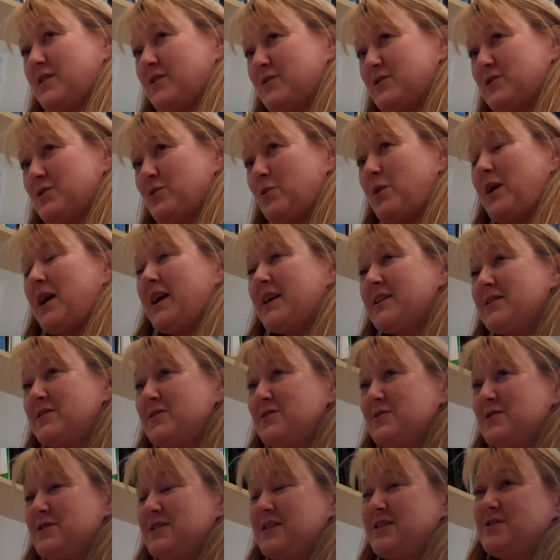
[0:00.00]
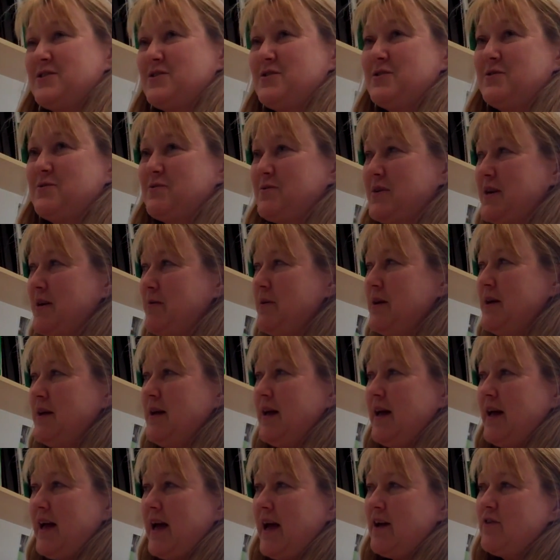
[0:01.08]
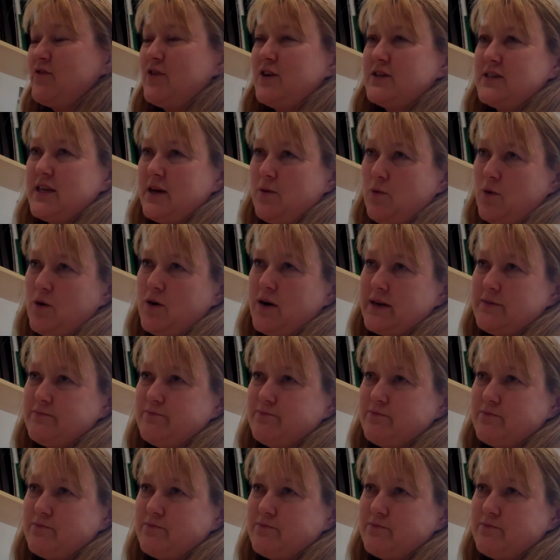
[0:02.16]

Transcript: those who aren't using Student Web and find out why.